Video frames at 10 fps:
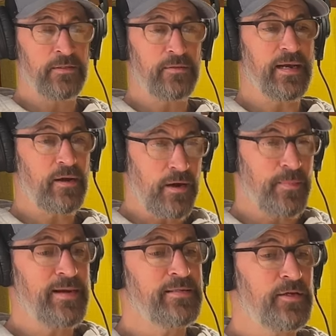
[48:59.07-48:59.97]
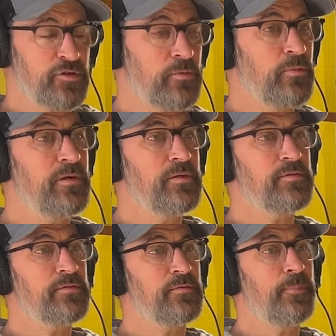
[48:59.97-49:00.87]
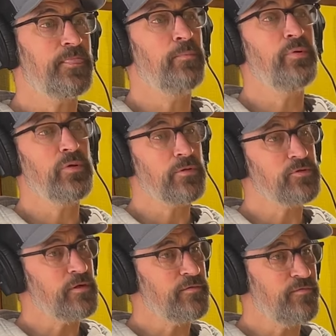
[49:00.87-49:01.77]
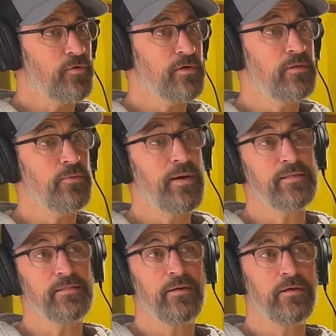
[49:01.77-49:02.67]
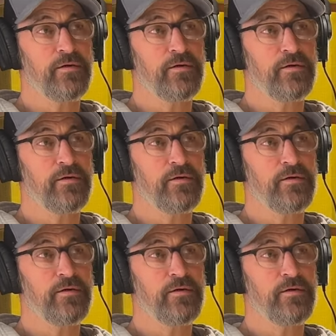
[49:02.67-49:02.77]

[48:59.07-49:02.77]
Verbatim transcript: that caught my attention was the Buchlers are afforded the rights they are